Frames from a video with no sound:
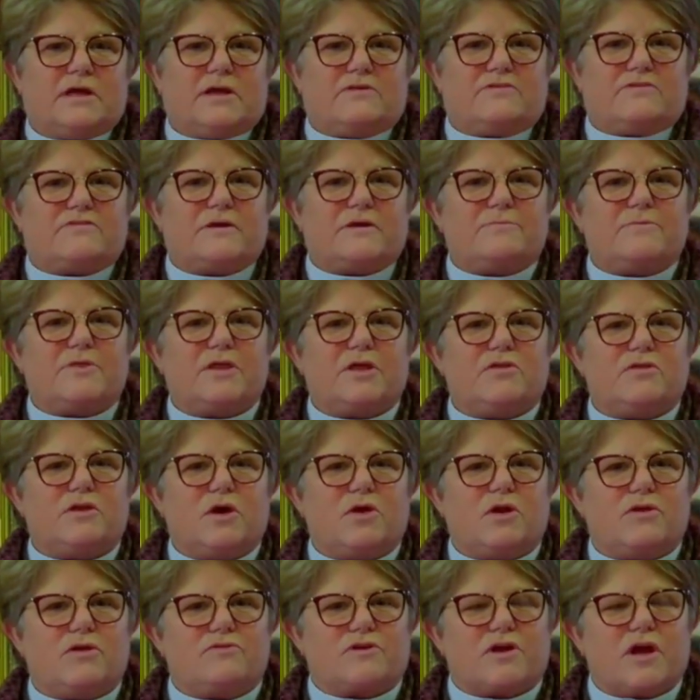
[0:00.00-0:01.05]
It's something
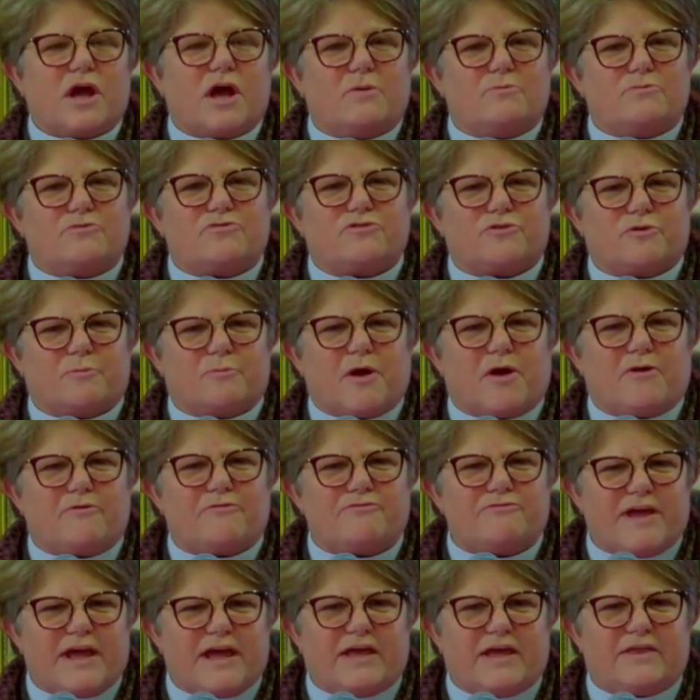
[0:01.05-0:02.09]
that comes from our
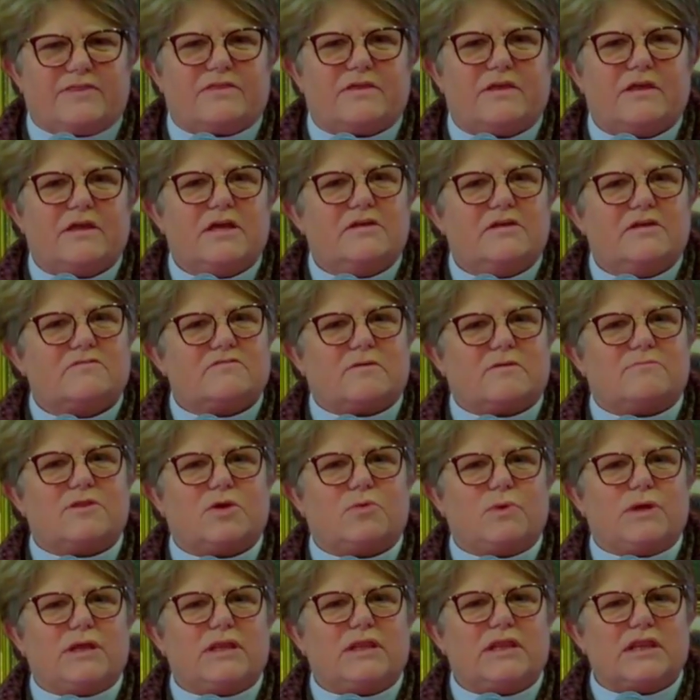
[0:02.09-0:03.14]
faith,
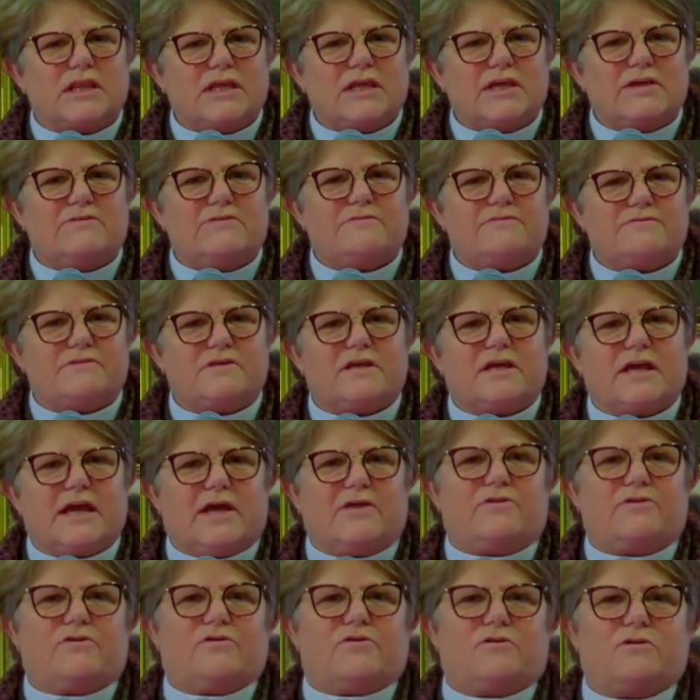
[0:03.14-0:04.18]
something we live
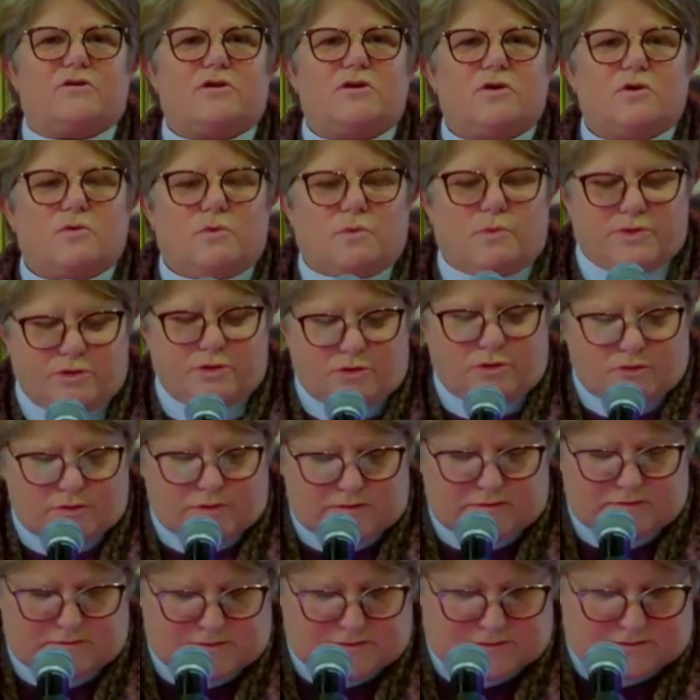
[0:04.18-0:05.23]
together with
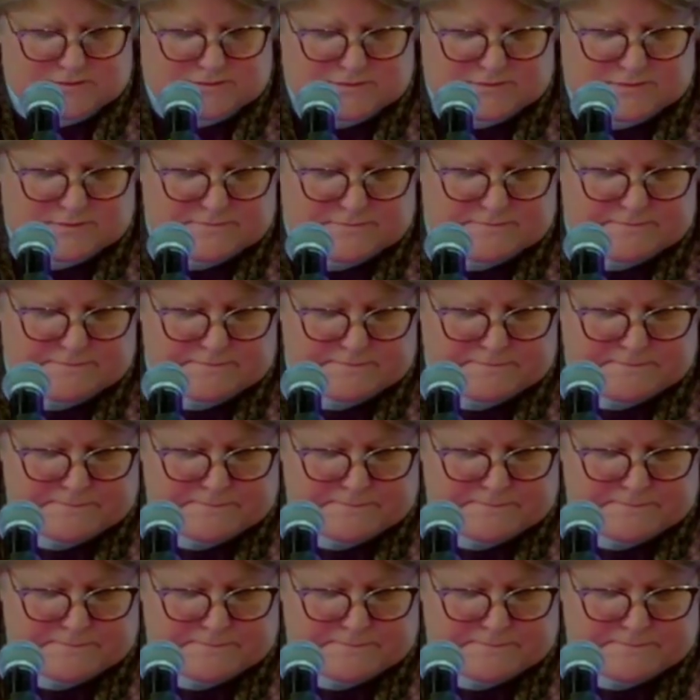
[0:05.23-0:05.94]
earnestness.